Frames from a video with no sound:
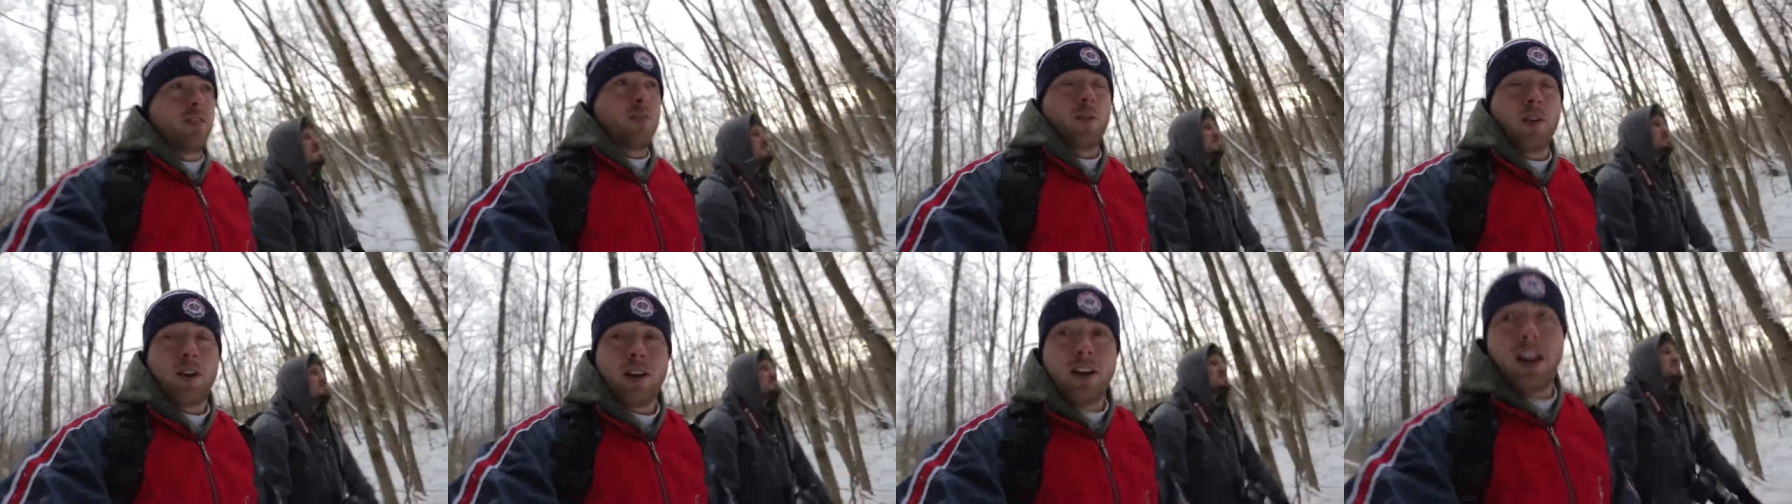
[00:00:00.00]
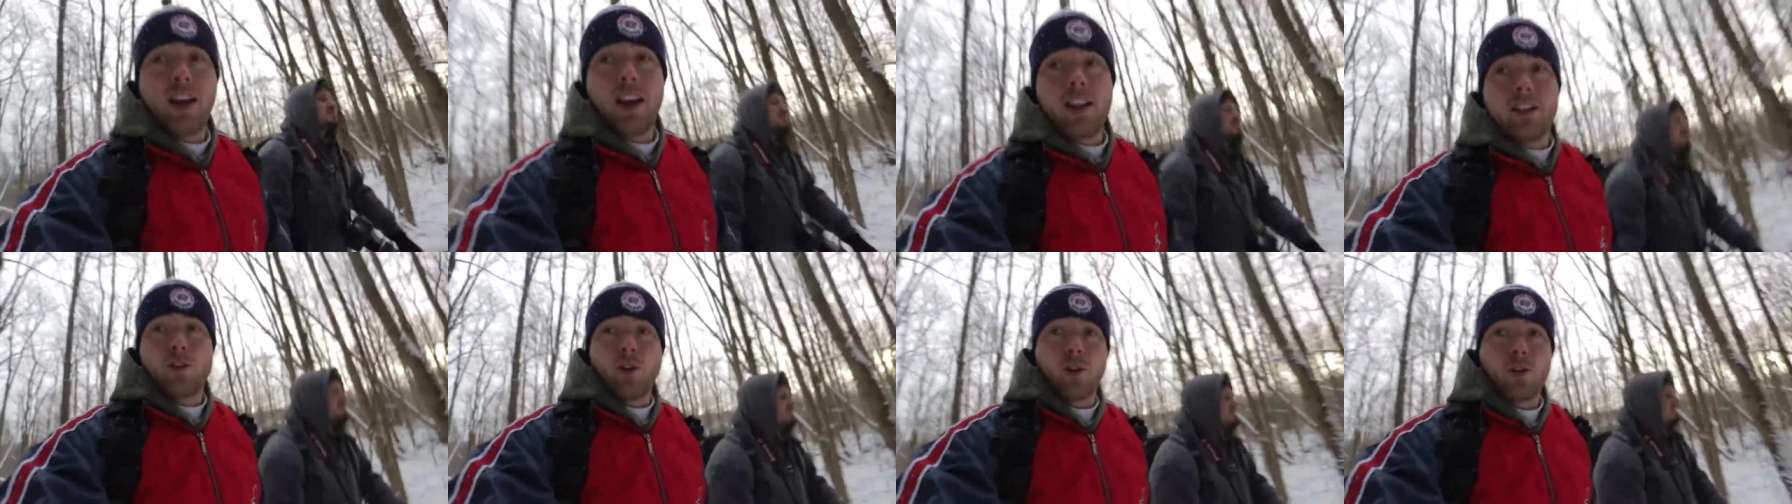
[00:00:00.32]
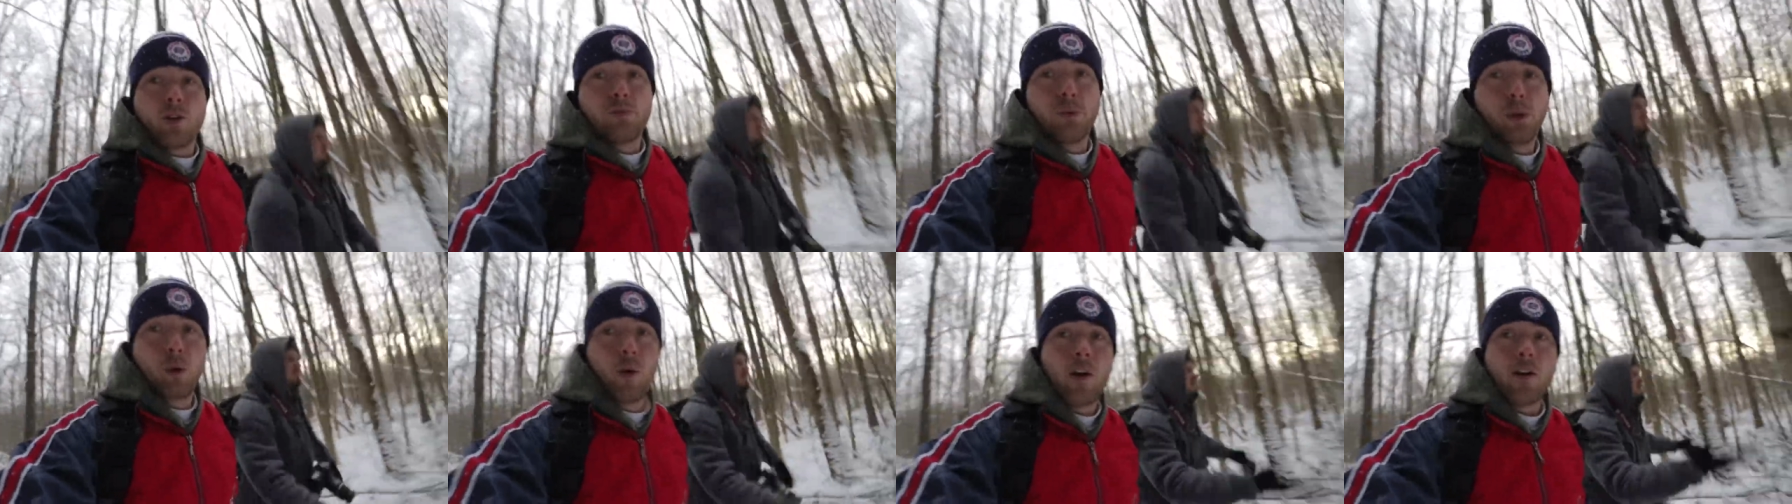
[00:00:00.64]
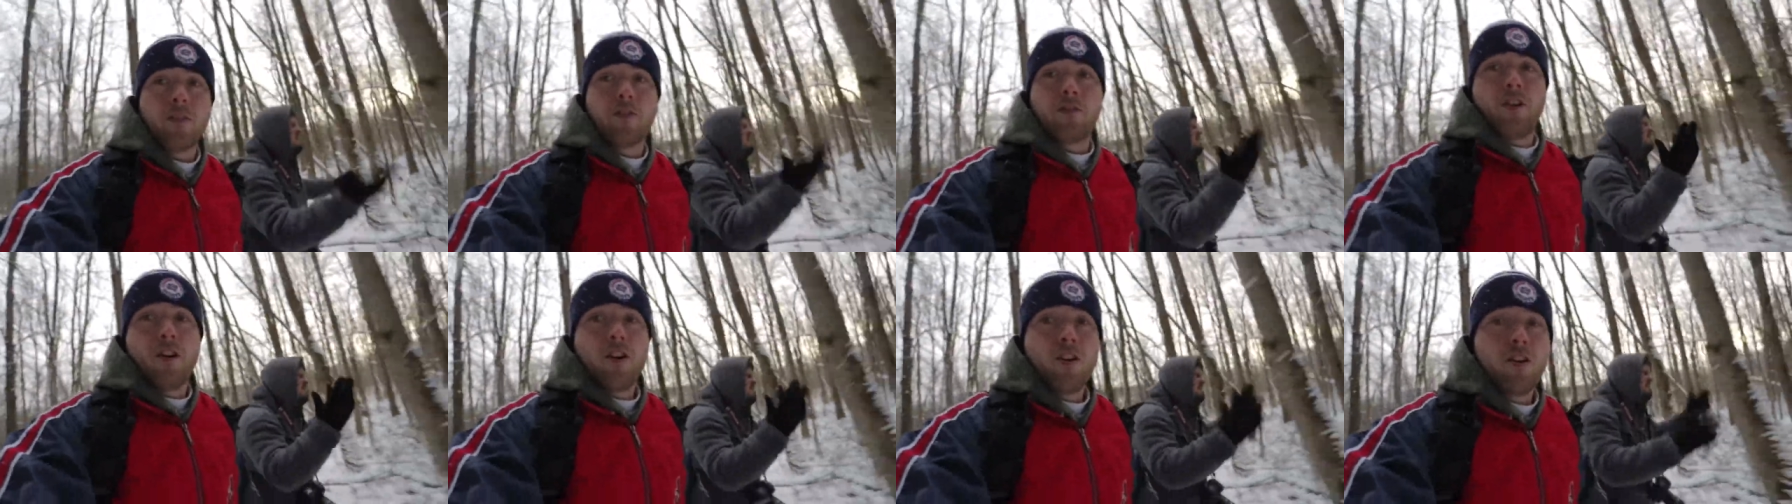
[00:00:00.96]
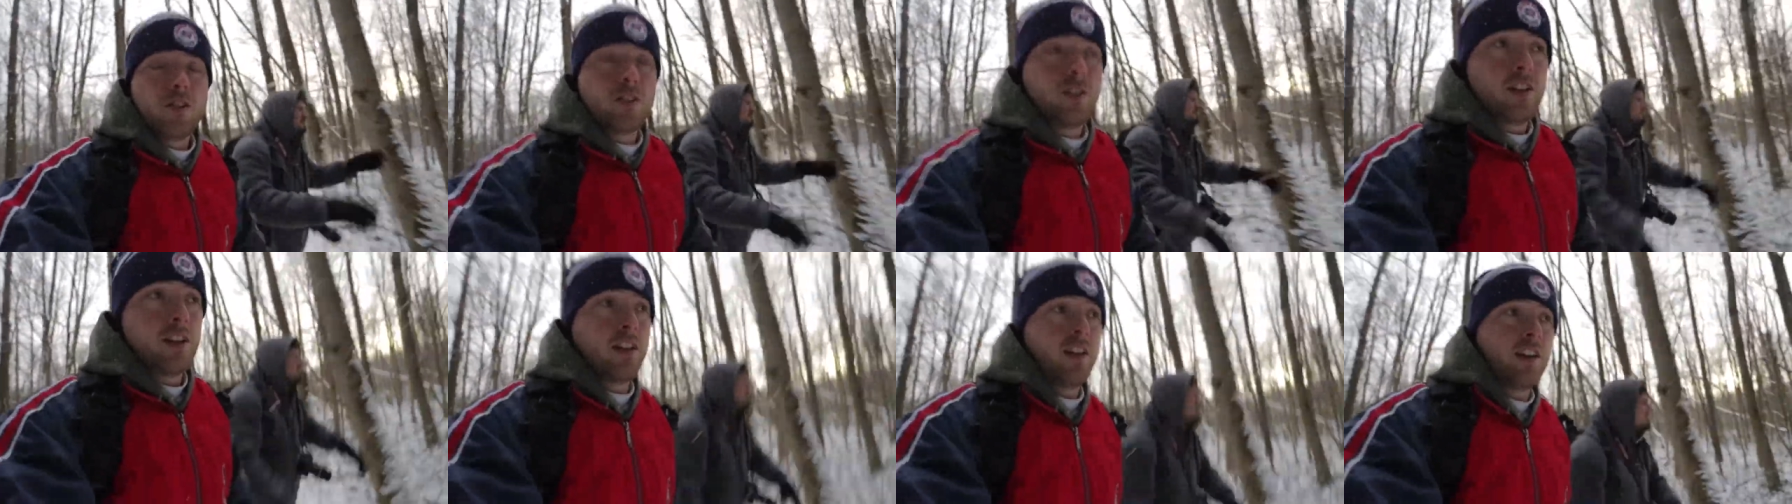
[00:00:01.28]
we're gonna head towards Blue Hen
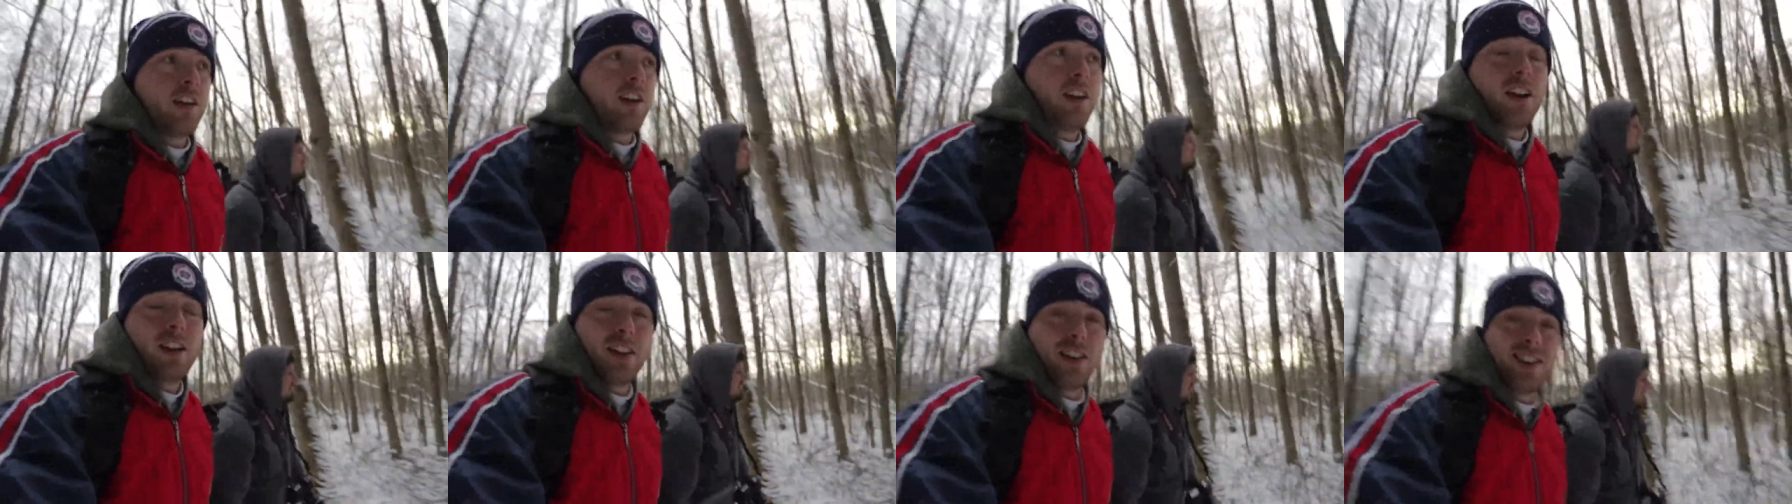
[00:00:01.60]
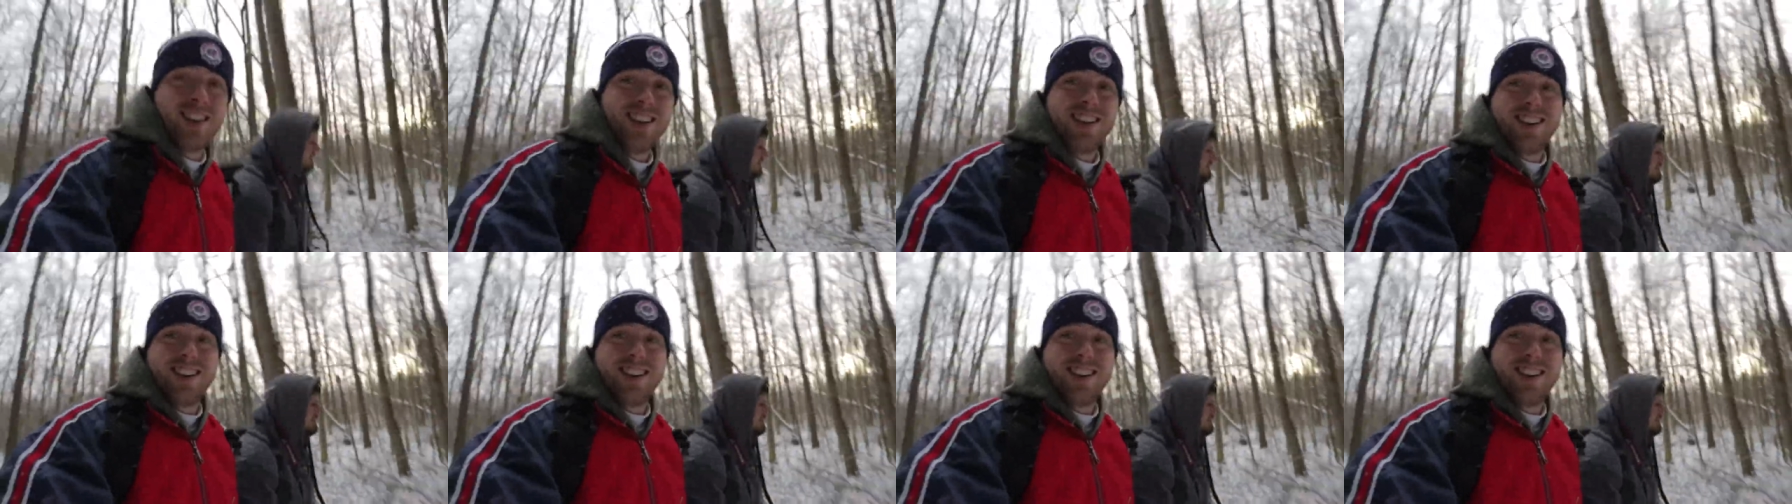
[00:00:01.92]
Falls, and uh,